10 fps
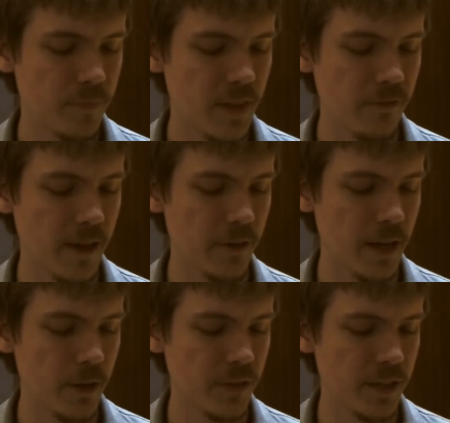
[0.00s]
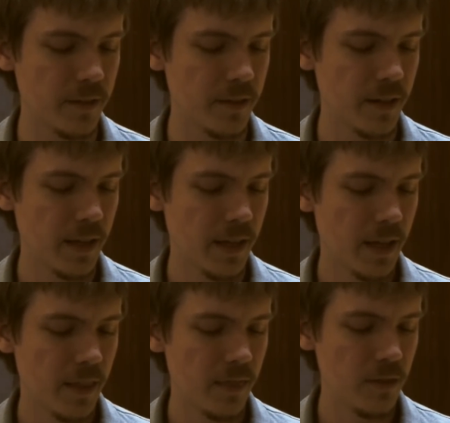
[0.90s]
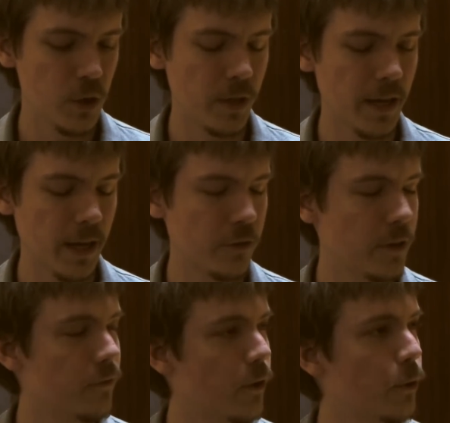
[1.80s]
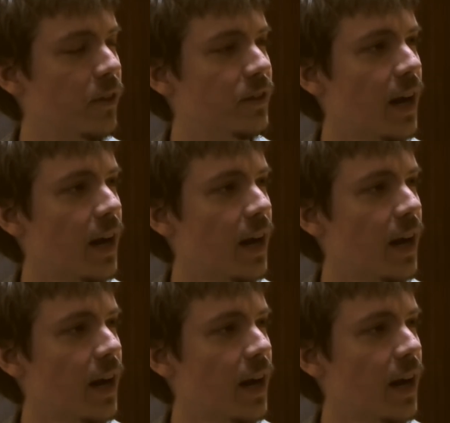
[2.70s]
they found out that you can actually invoke the